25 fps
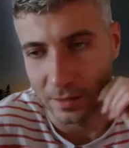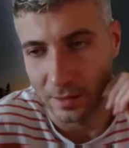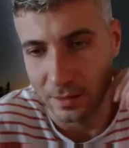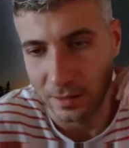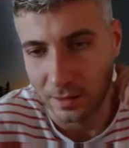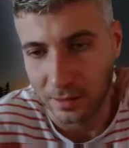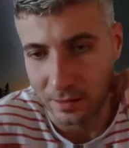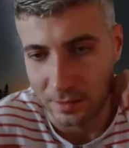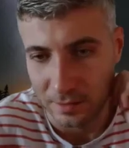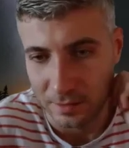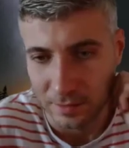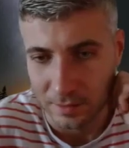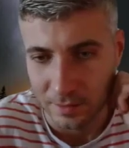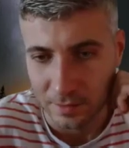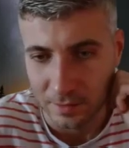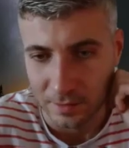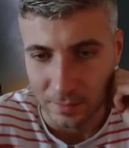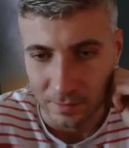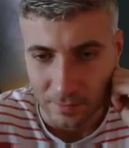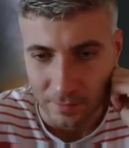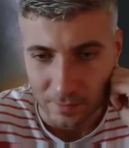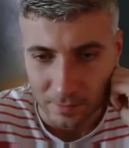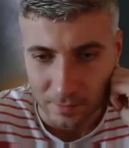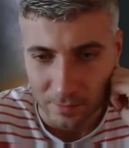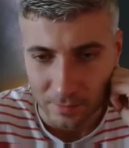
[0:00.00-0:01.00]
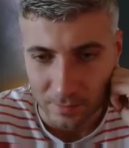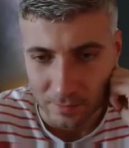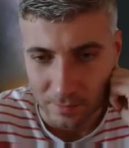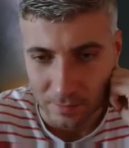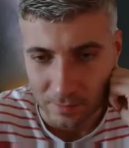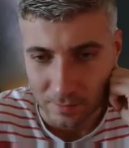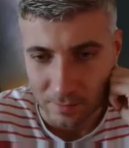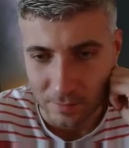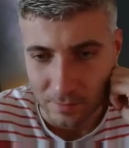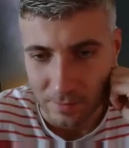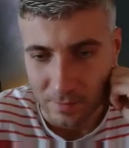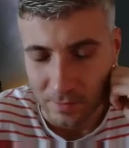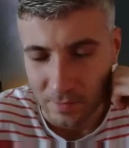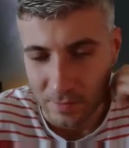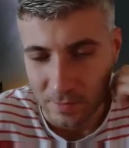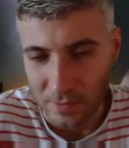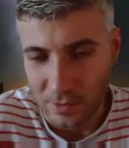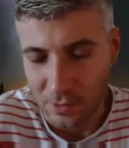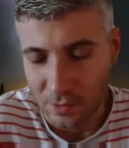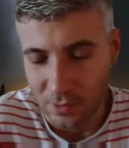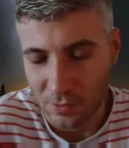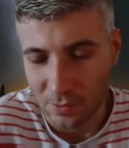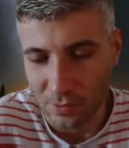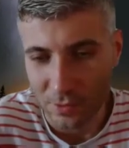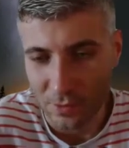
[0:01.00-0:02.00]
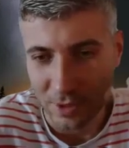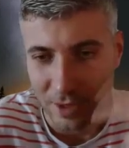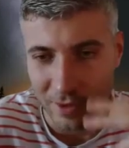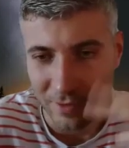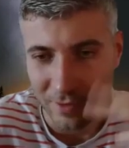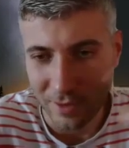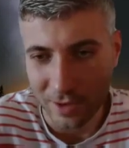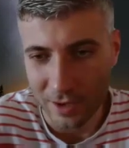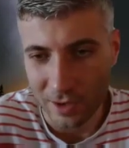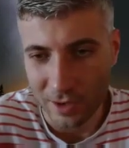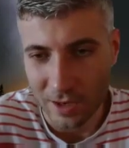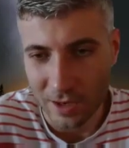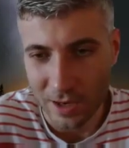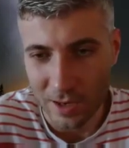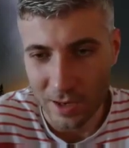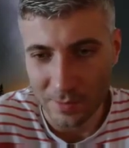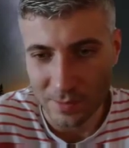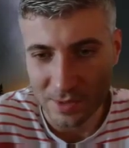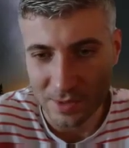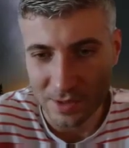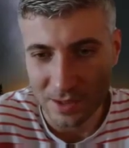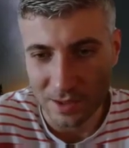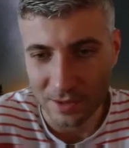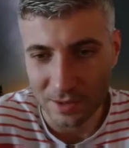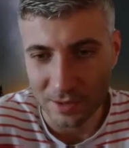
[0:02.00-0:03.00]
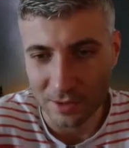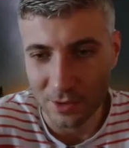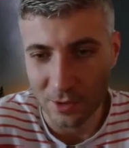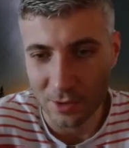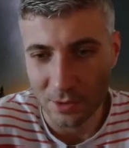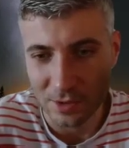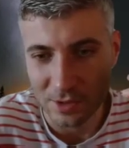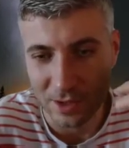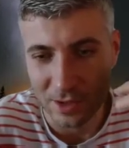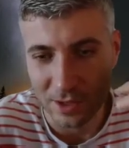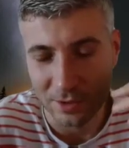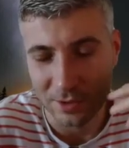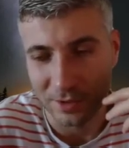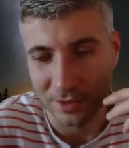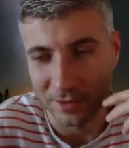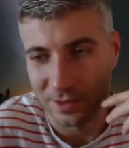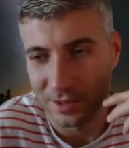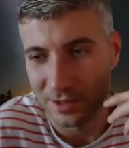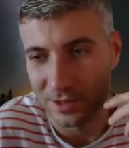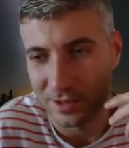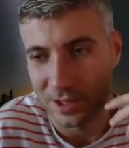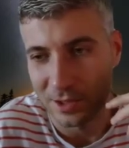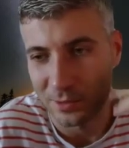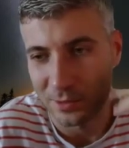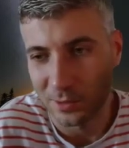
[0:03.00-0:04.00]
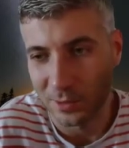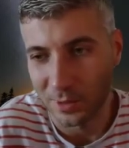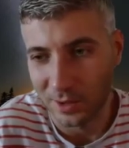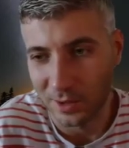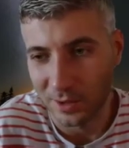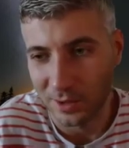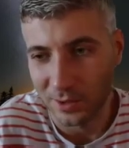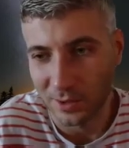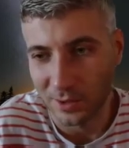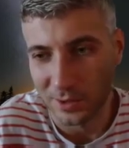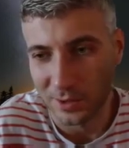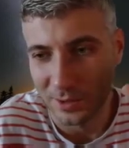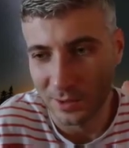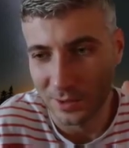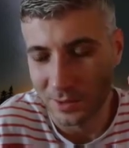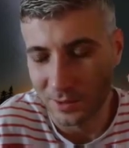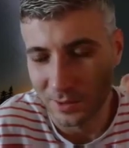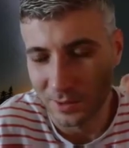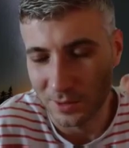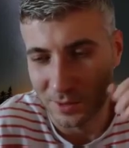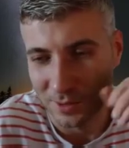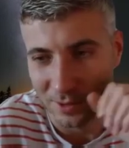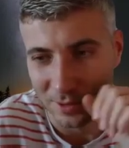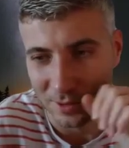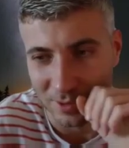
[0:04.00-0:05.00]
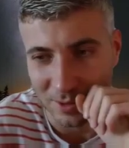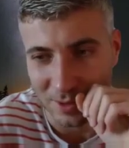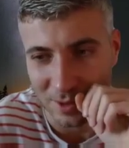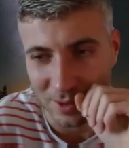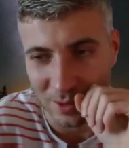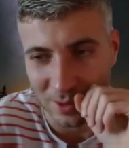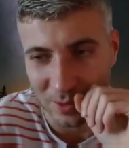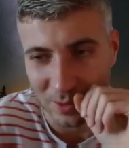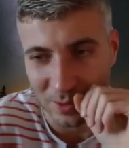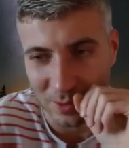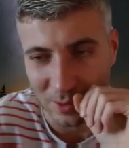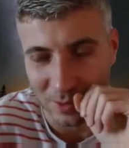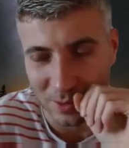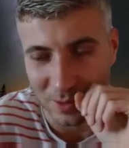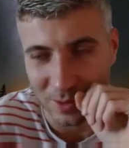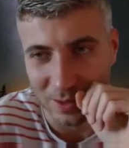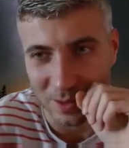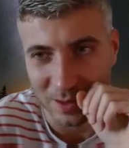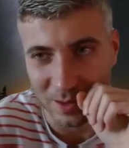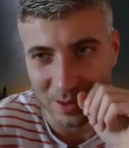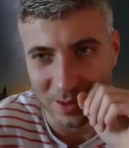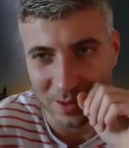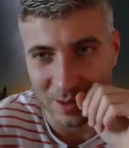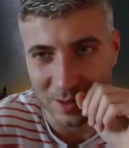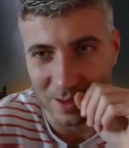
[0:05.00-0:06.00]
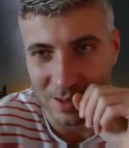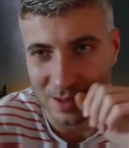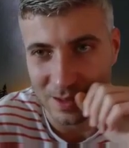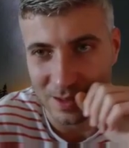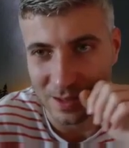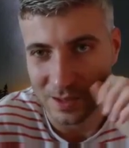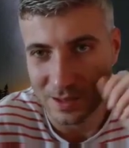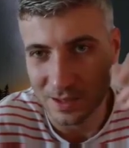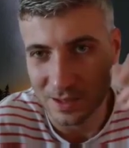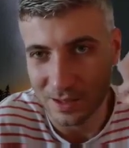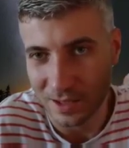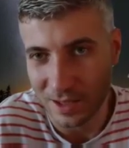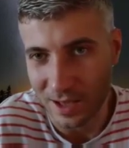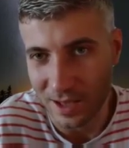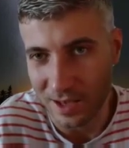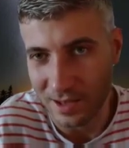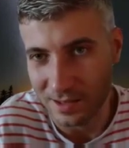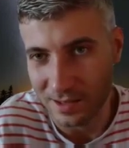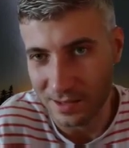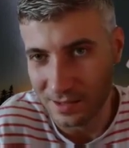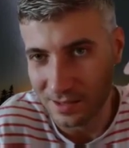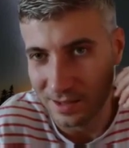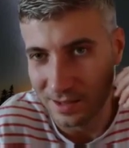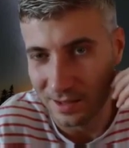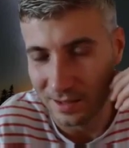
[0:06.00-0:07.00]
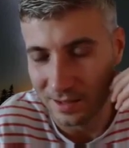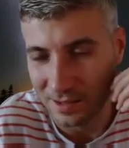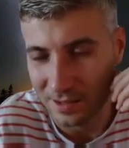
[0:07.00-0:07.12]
yeah. Whatever comes and goes out of the network, you need to audit it. This is a case that